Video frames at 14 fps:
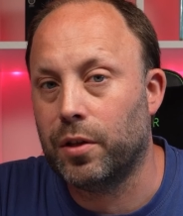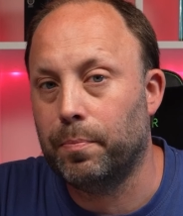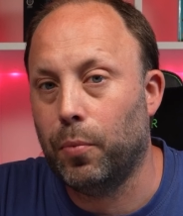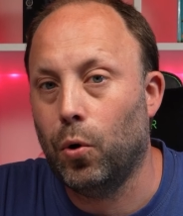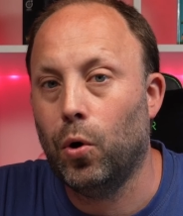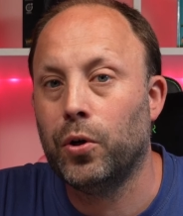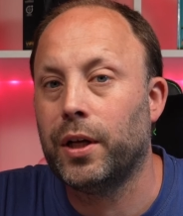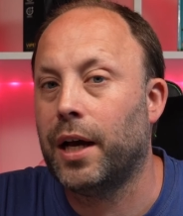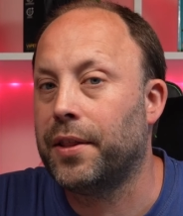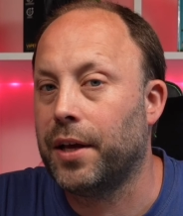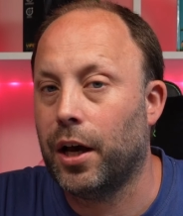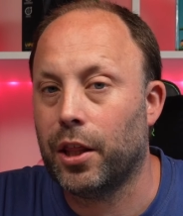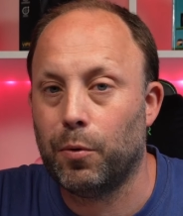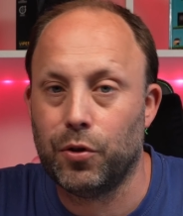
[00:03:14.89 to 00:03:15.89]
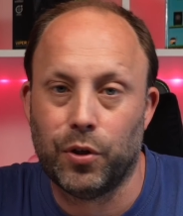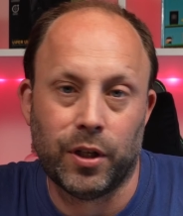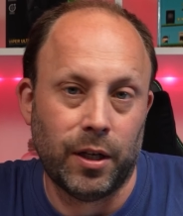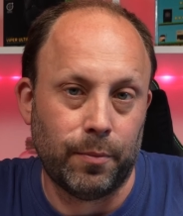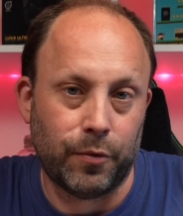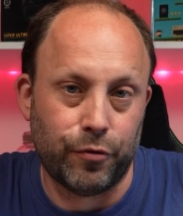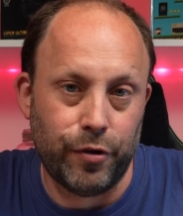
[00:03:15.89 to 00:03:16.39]
the board, and the other one you can
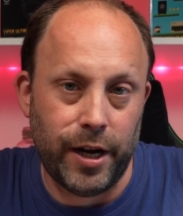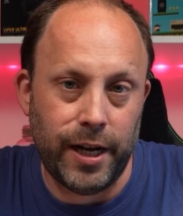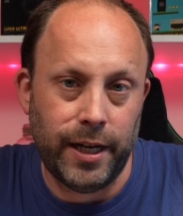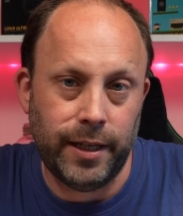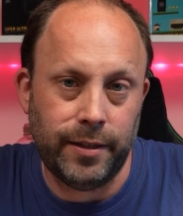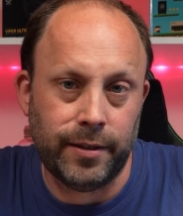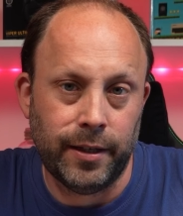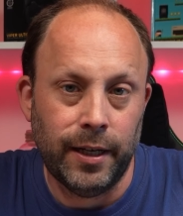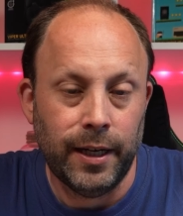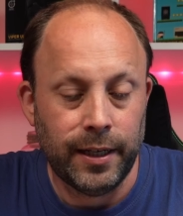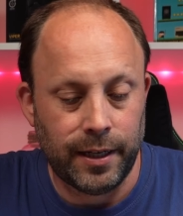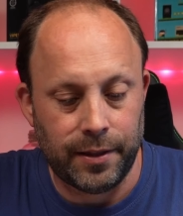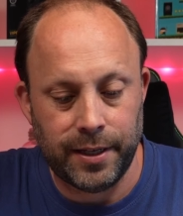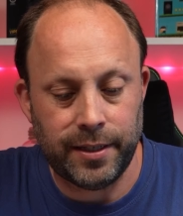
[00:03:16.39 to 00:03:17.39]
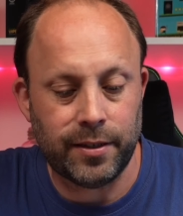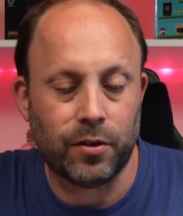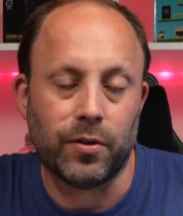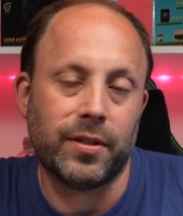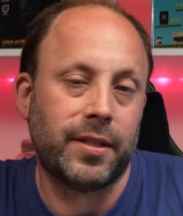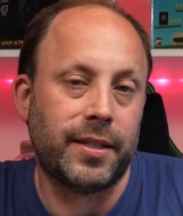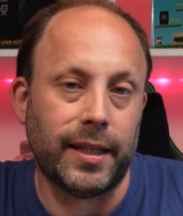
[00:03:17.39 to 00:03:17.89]
upgrade. Now this has
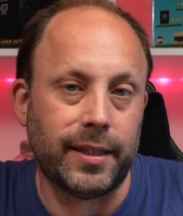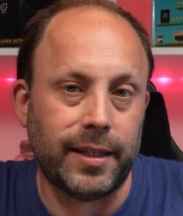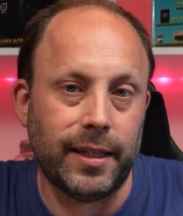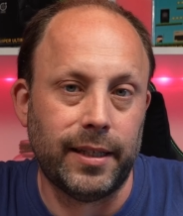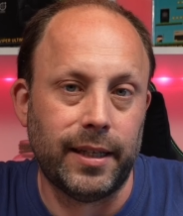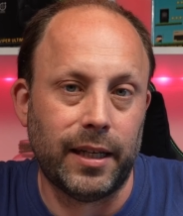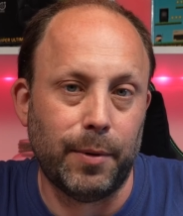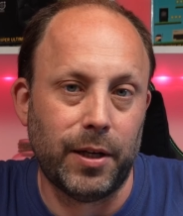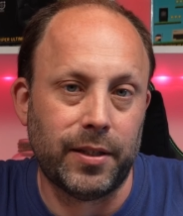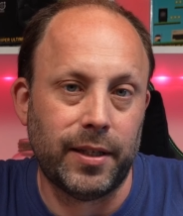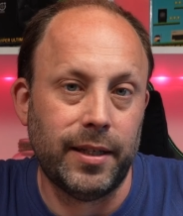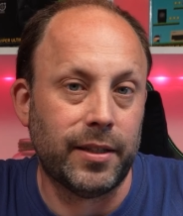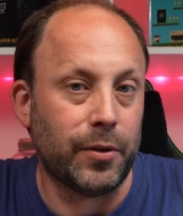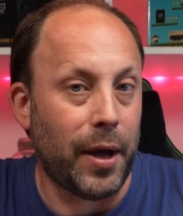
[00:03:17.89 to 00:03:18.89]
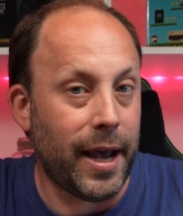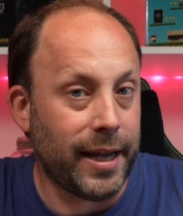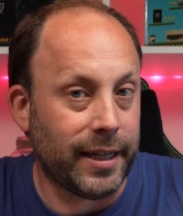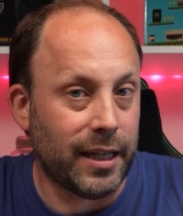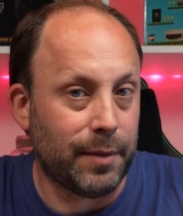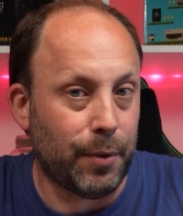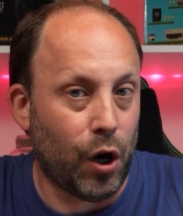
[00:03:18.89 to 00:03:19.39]
got 16 gigabytes in it, so 8
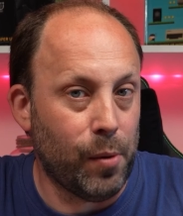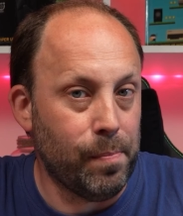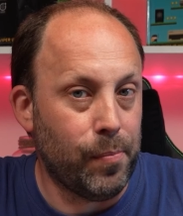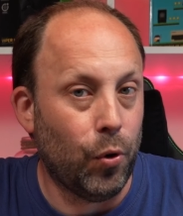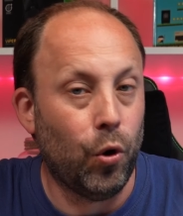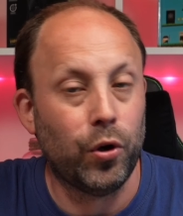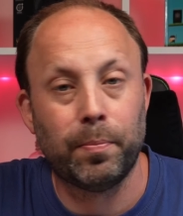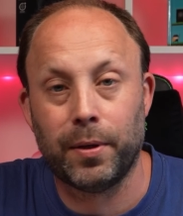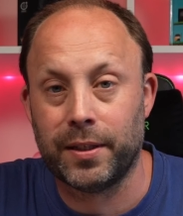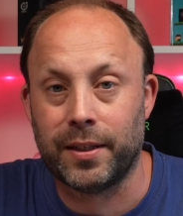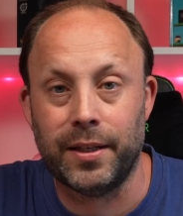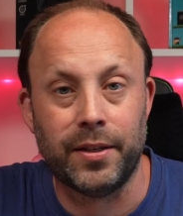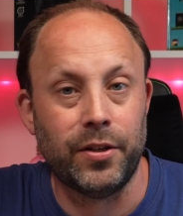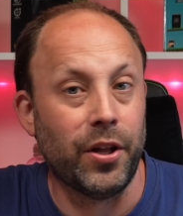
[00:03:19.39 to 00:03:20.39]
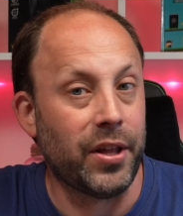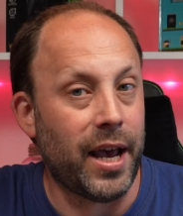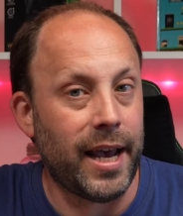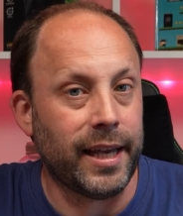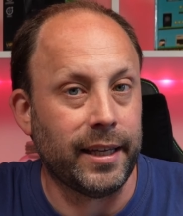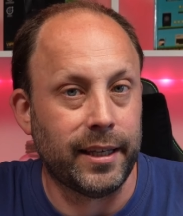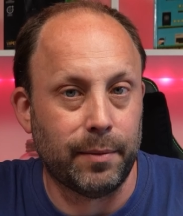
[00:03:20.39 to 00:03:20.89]
gigabyte on board plus another
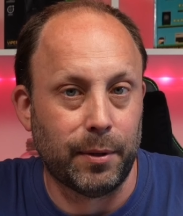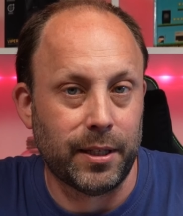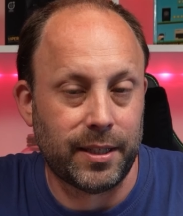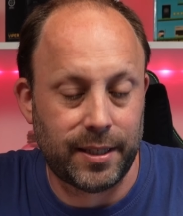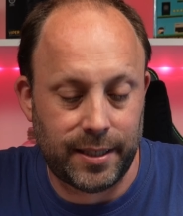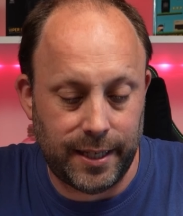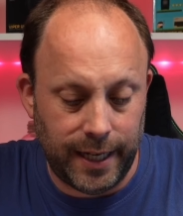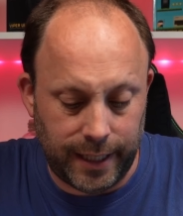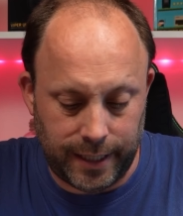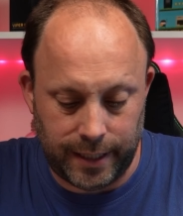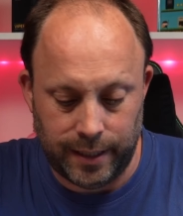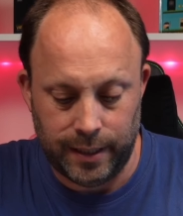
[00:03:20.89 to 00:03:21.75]
8 gigabyte stick.